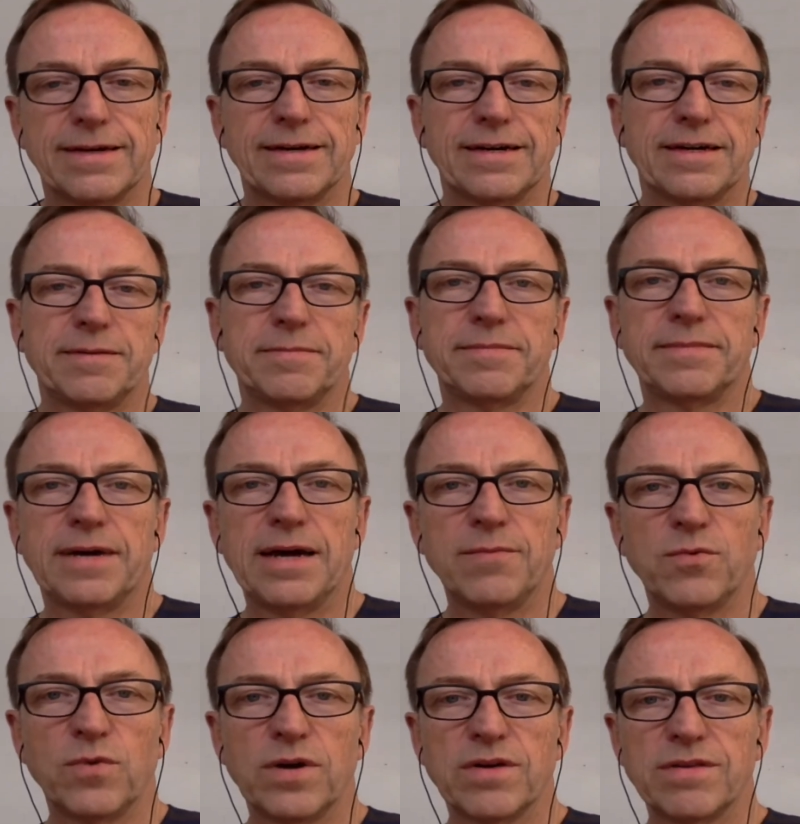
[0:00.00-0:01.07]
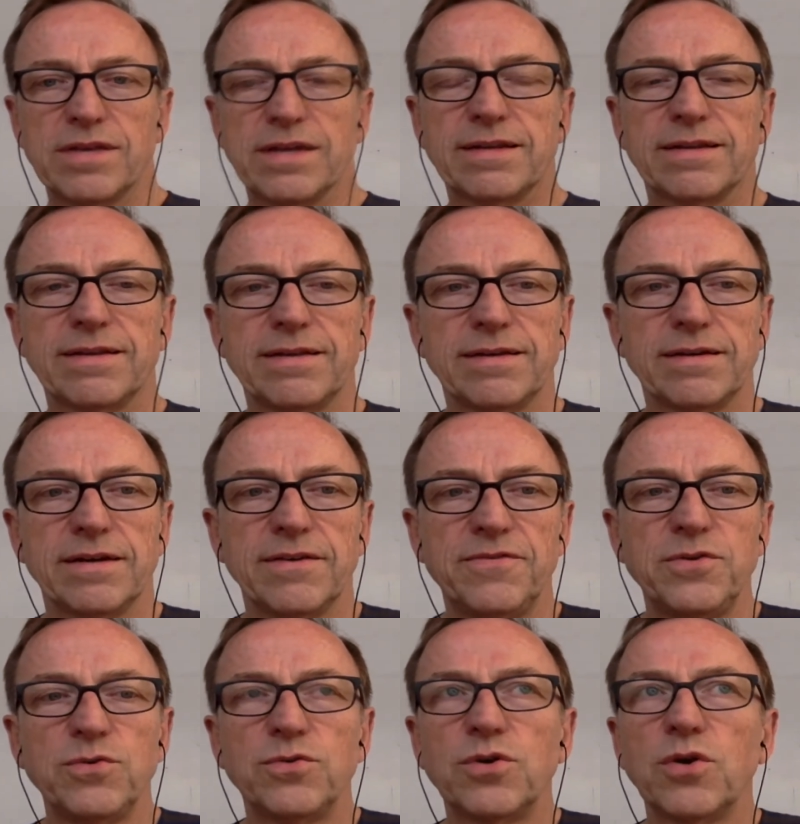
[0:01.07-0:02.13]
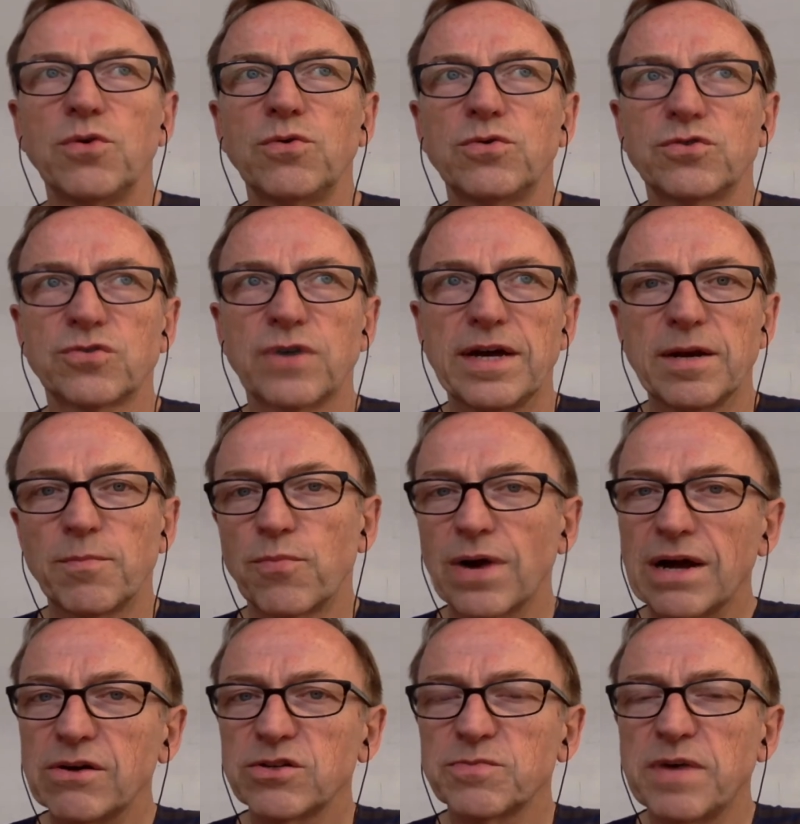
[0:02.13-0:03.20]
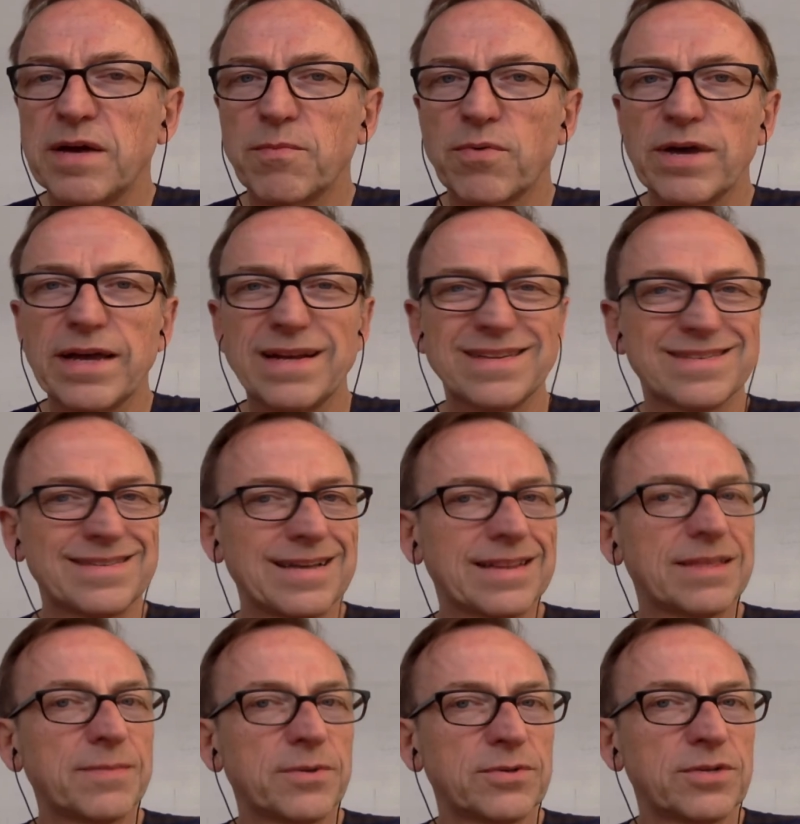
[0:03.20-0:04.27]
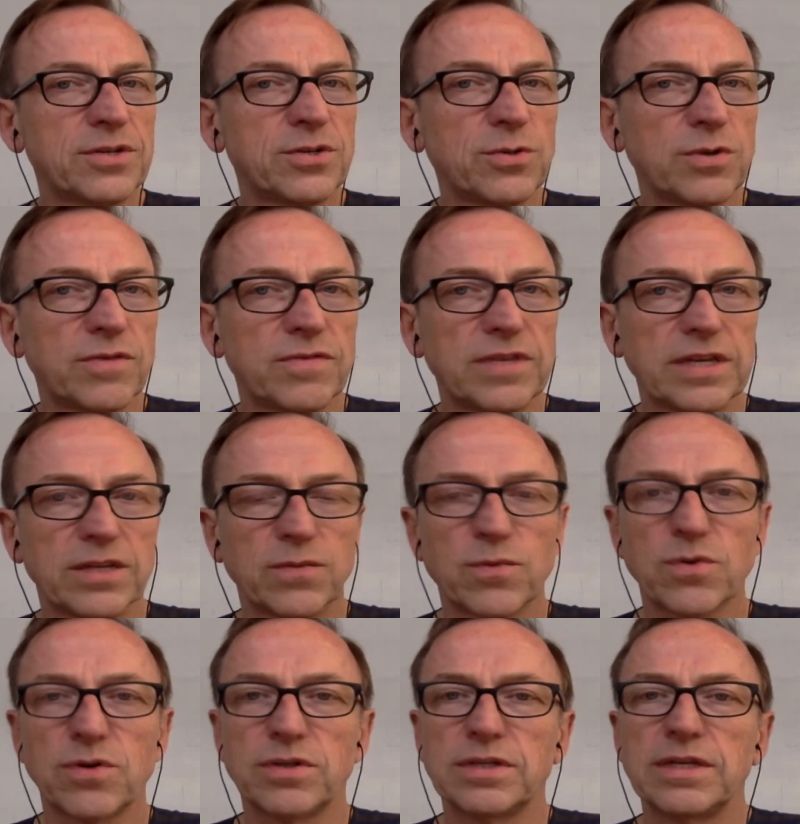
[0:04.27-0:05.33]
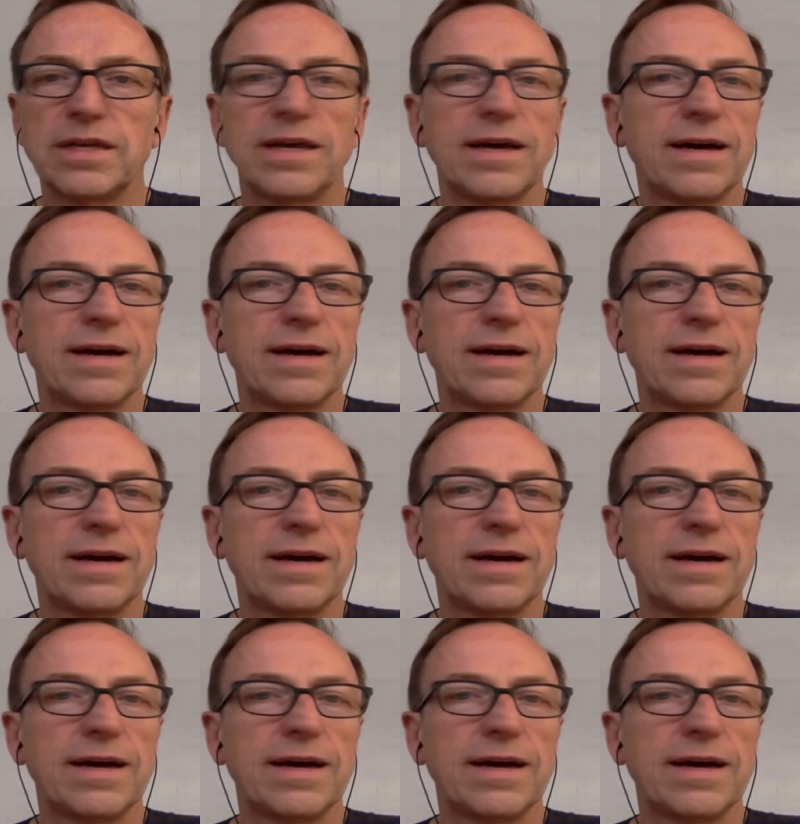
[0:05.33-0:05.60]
I'm aware that if you go try to browse my brain, it's not the most intuitive thing in the world.